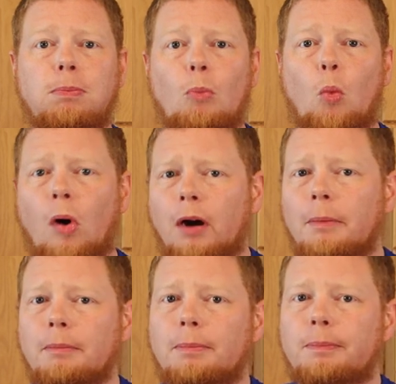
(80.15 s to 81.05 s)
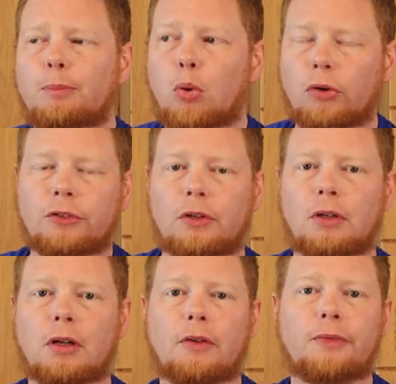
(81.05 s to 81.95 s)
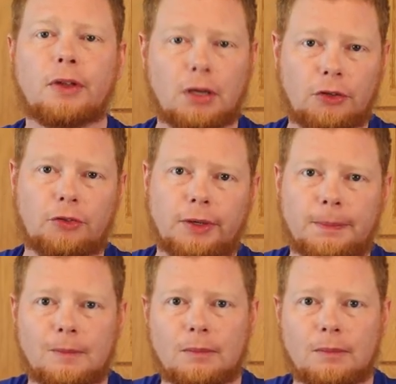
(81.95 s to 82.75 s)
warm portion of the country.